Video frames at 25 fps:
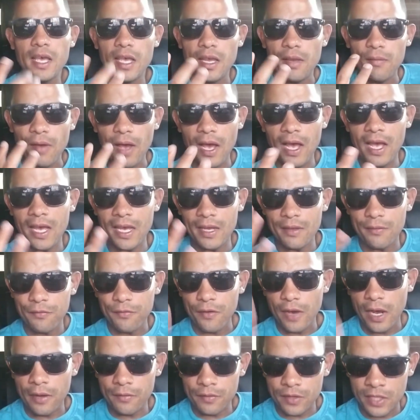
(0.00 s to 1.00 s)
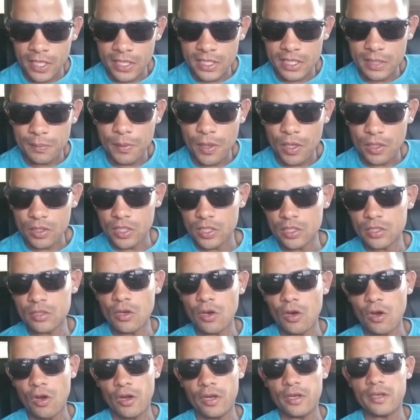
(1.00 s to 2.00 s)
If I hate five things about this
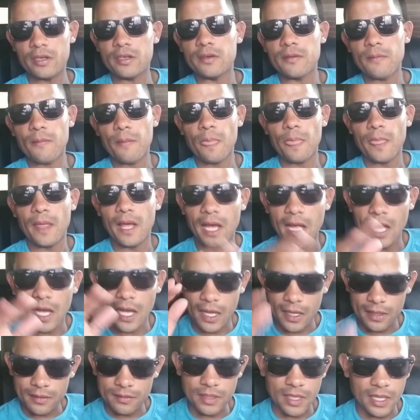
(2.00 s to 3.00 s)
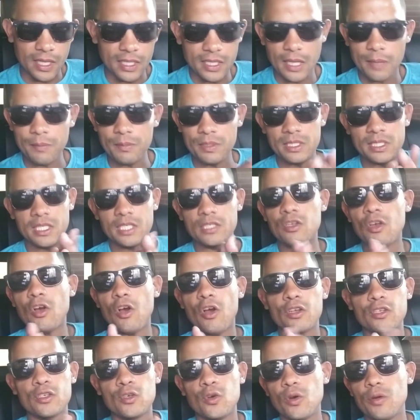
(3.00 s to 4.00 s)
car, that means this
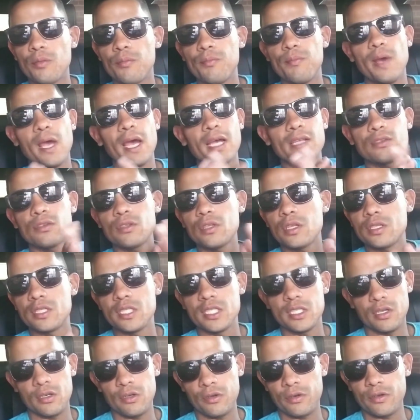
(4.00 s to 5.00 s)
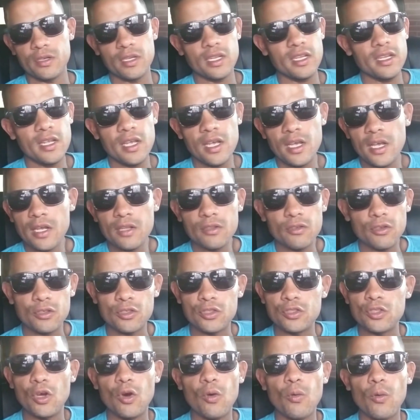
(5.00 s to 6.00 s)
car is going back to the dealer.
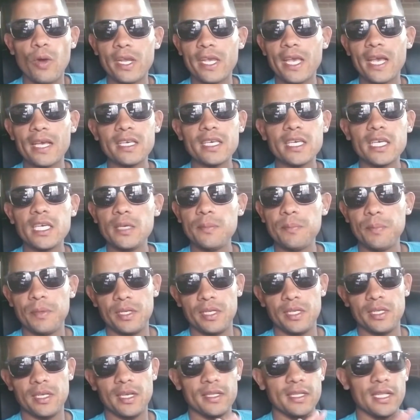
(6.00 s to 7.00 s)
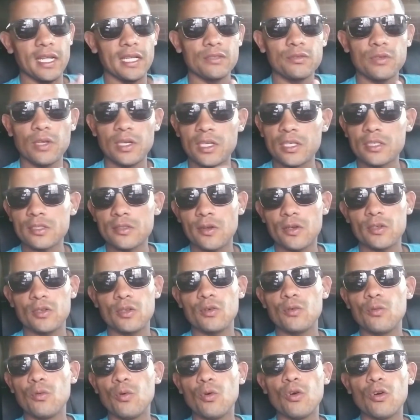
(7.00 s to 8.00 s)
There's no way I'm keeping it. I'm not trying to start
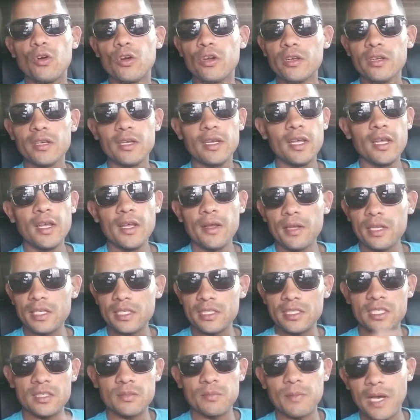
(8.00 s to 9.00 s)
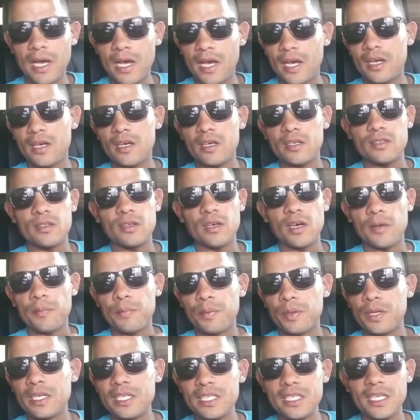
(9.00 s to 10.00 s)
no war. It's just my
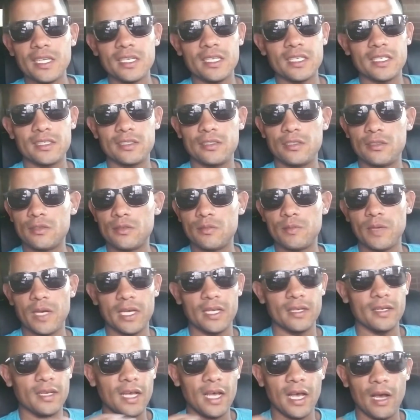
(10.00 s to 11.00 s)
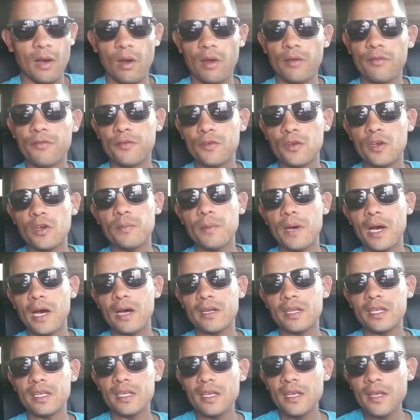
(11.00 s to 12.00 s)
opinion. It's just my how I feel
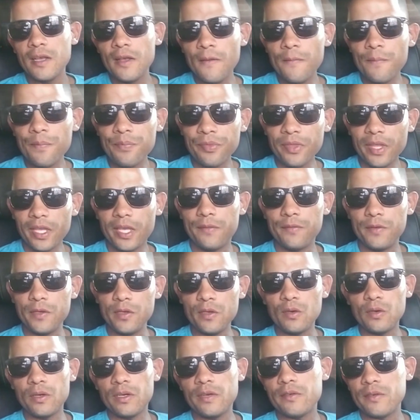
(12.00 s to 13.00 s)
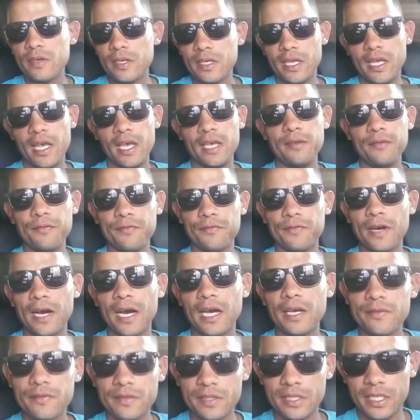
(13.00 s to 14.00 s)
about it. If you hate
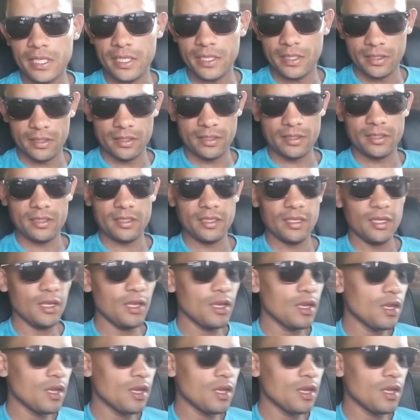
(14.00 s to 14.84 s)
five things,